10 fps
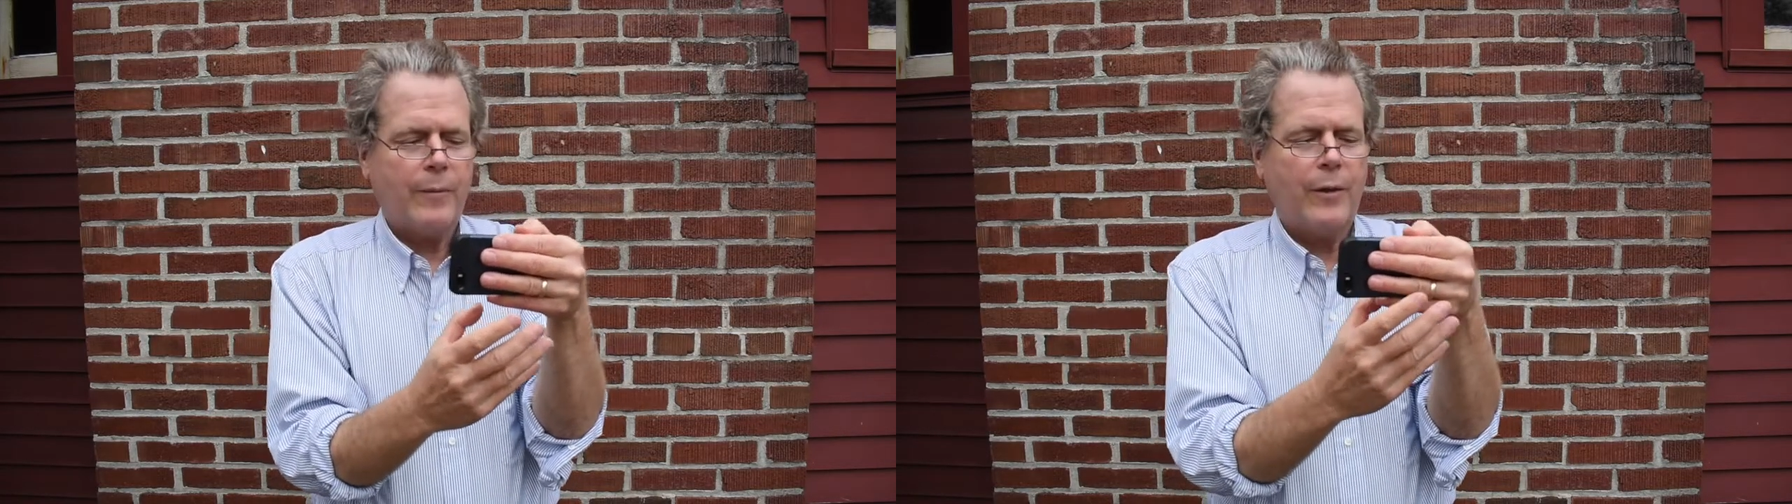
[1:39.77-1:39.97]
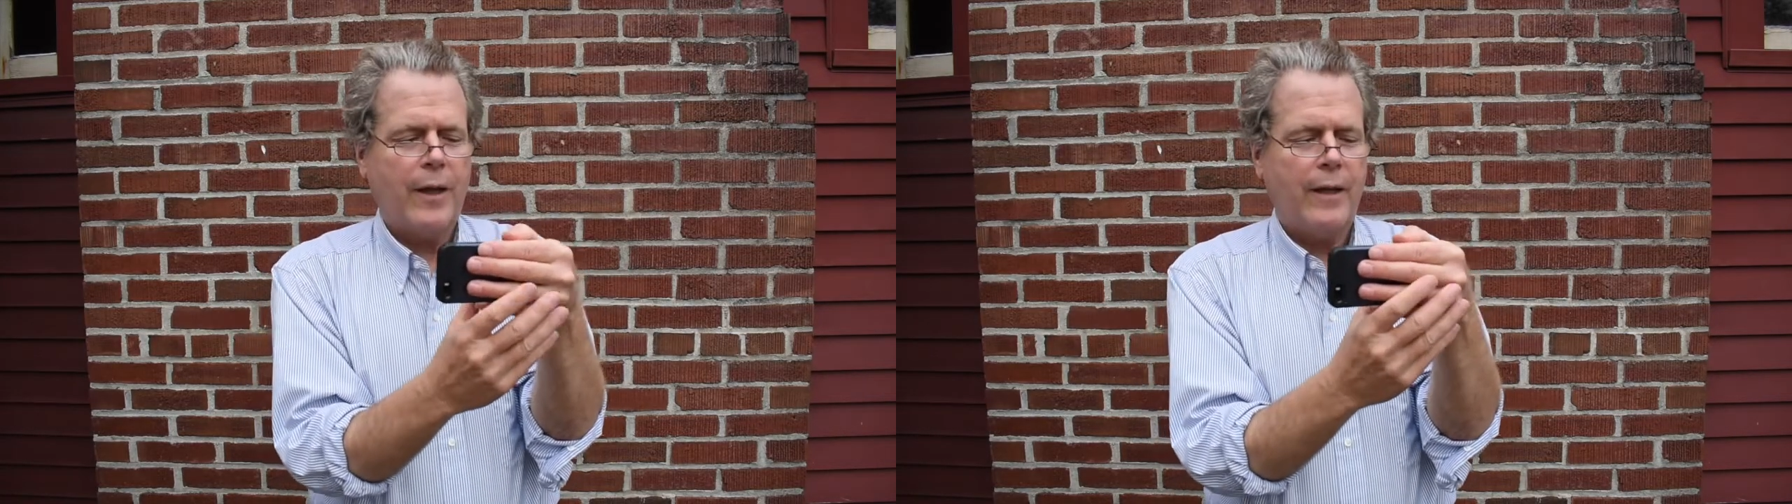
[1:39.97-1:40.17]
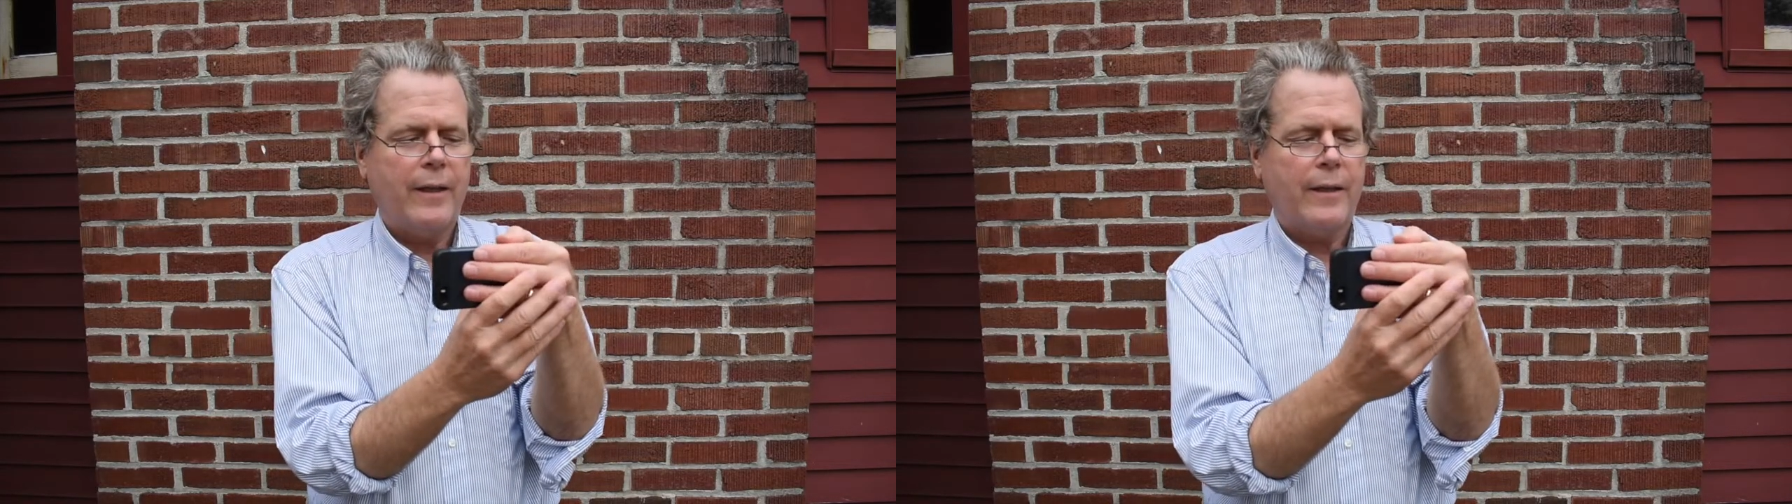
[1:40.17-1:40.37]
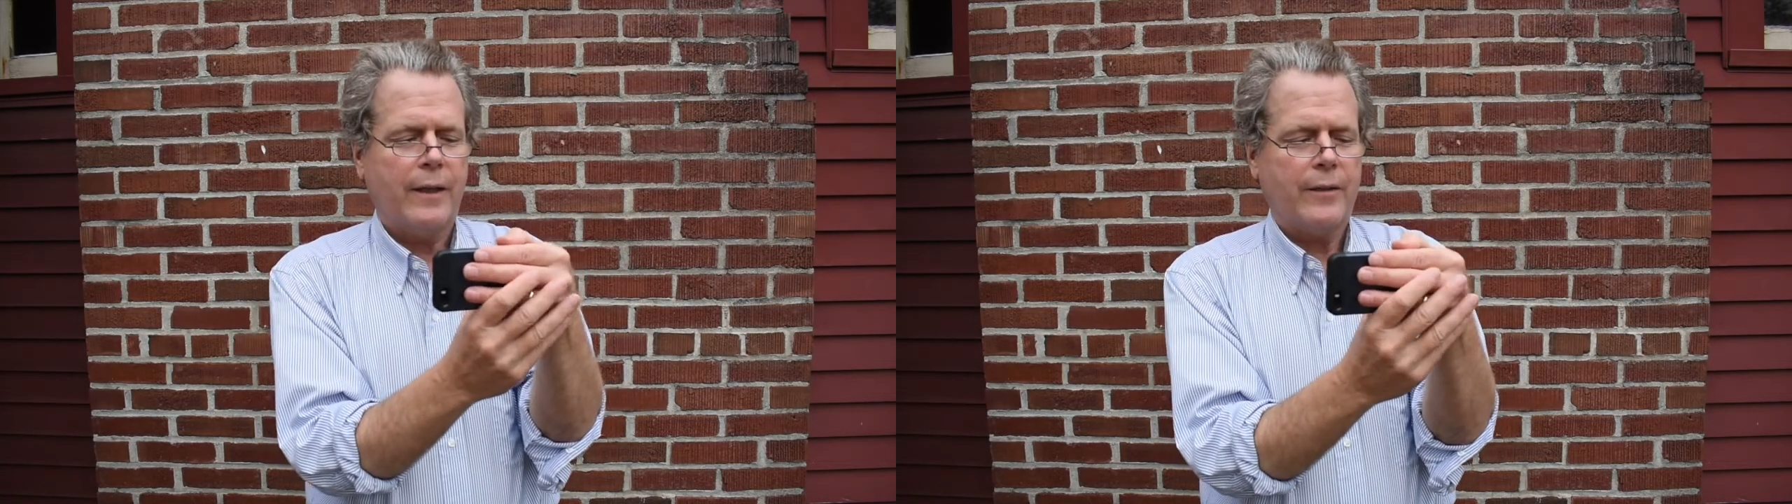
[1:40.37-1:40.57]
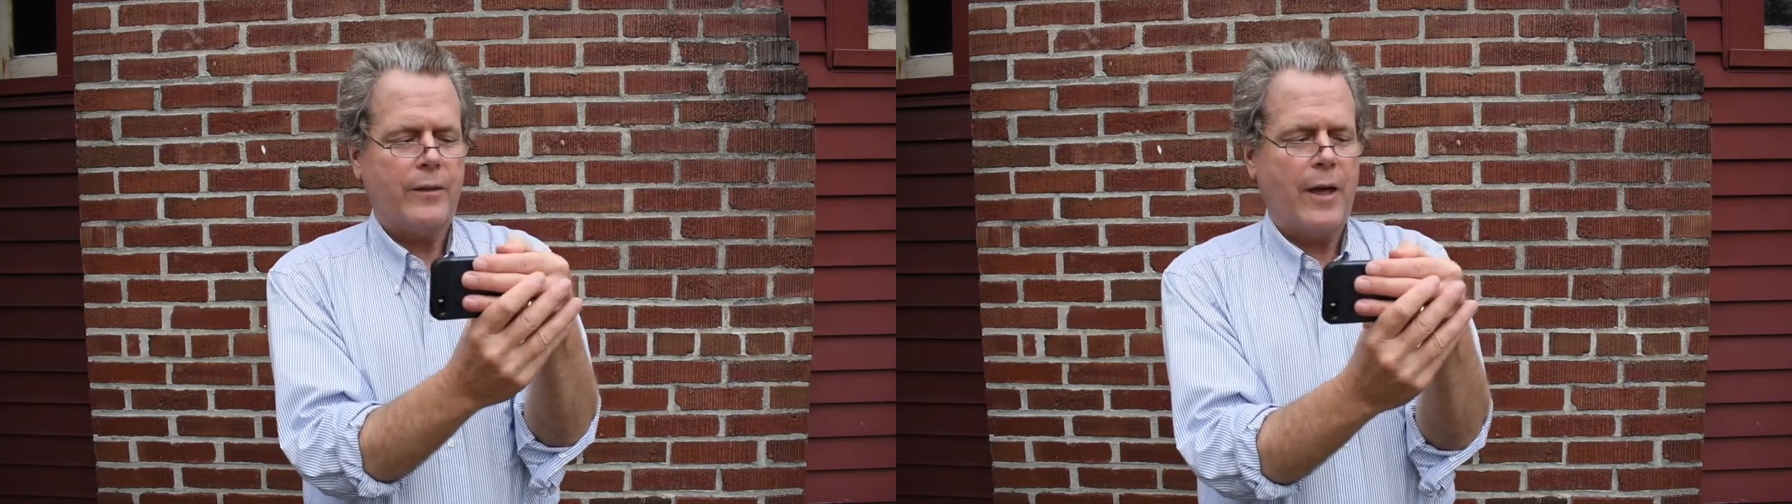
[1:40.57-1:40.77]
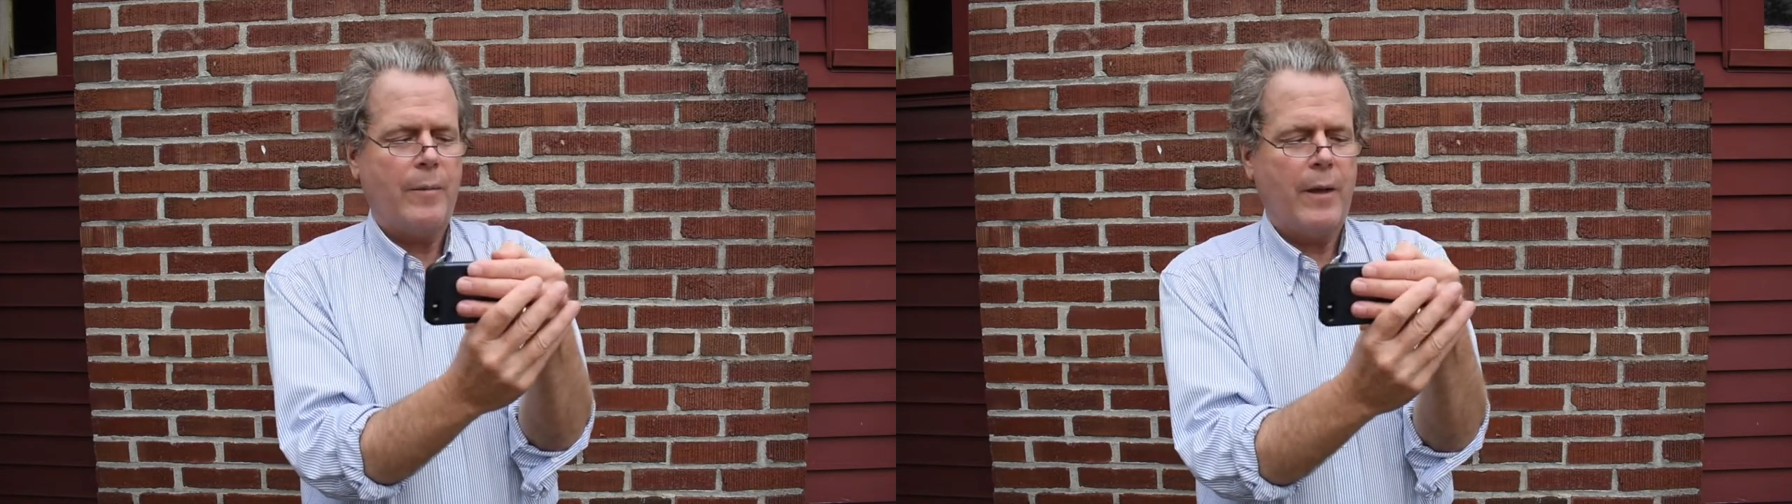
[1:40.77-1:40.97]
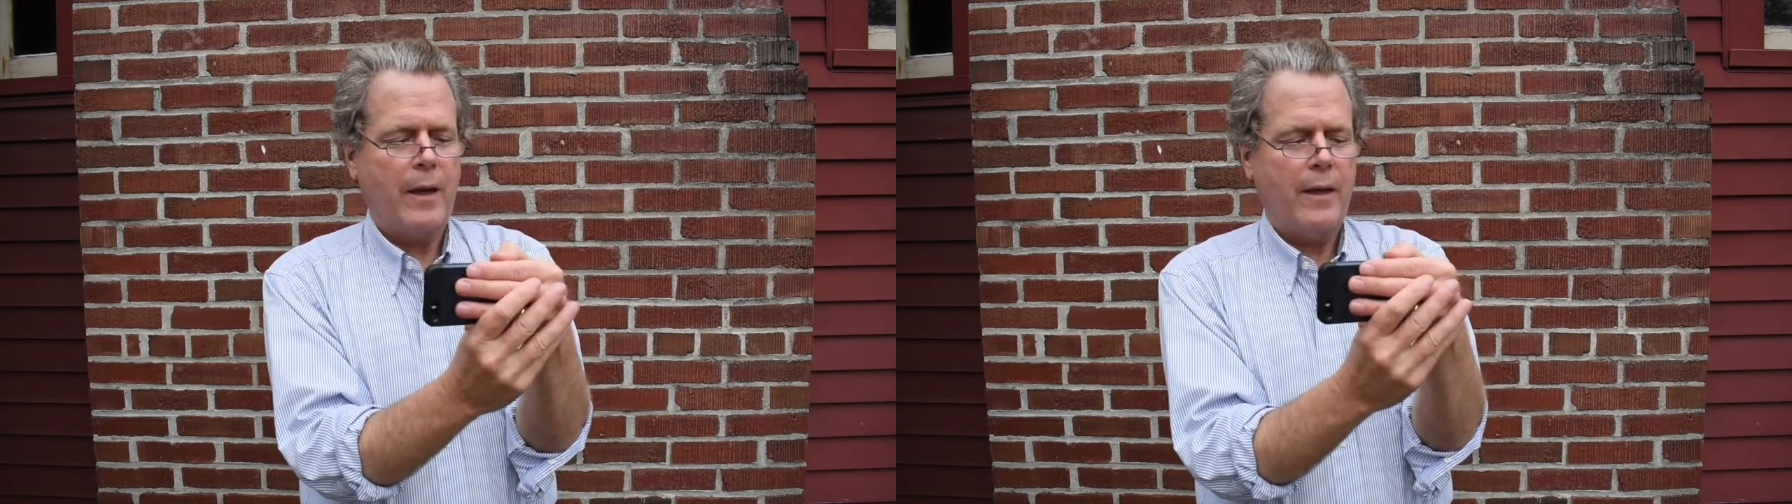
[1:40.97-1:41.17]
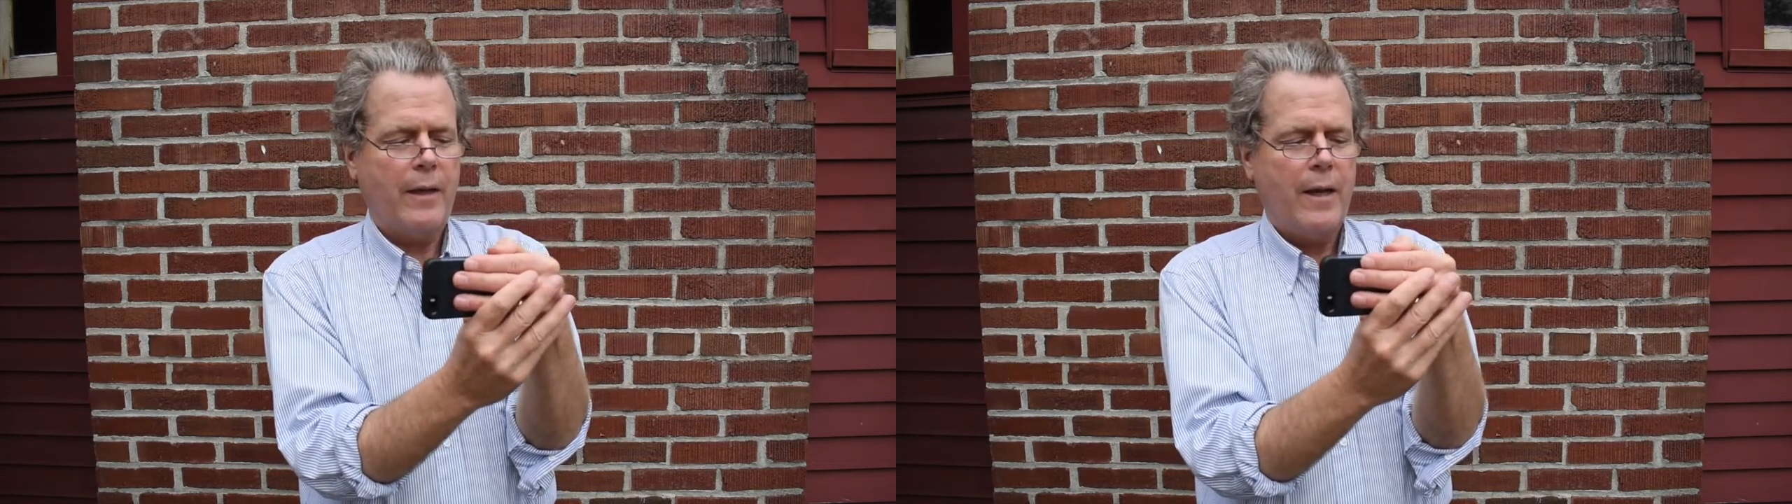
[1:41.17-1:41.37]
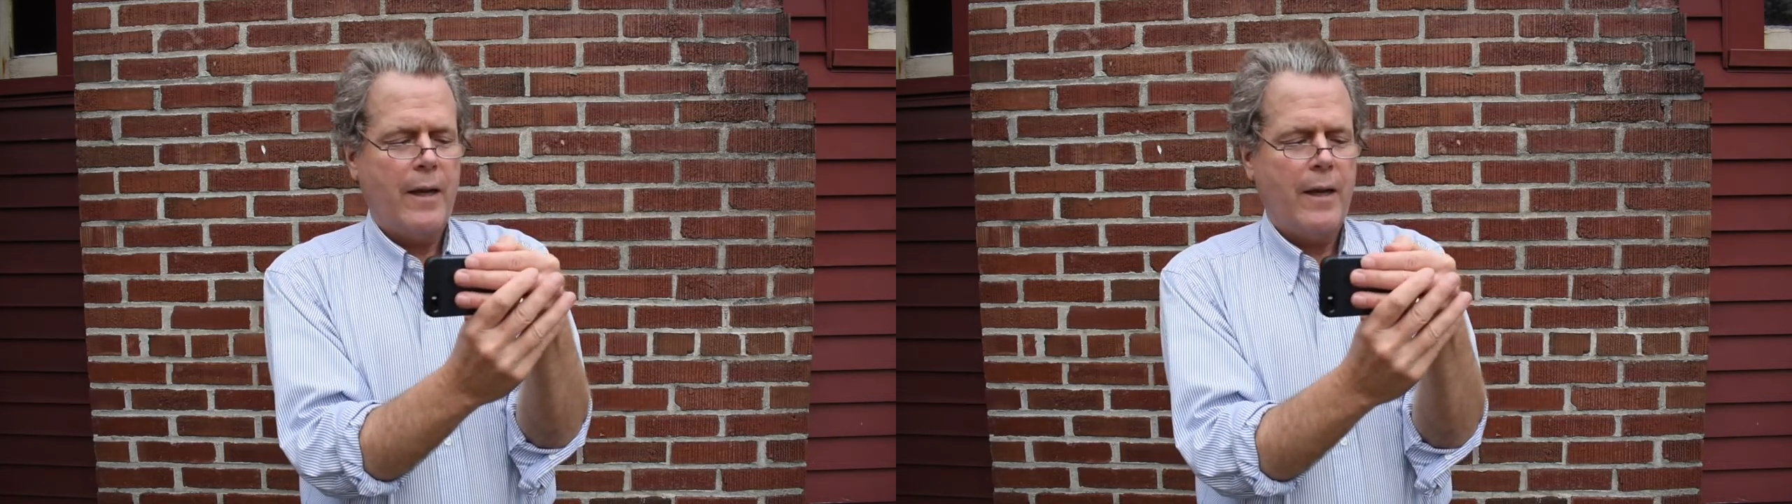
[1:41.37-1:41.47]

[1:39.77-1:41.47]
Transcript: creating a tripod.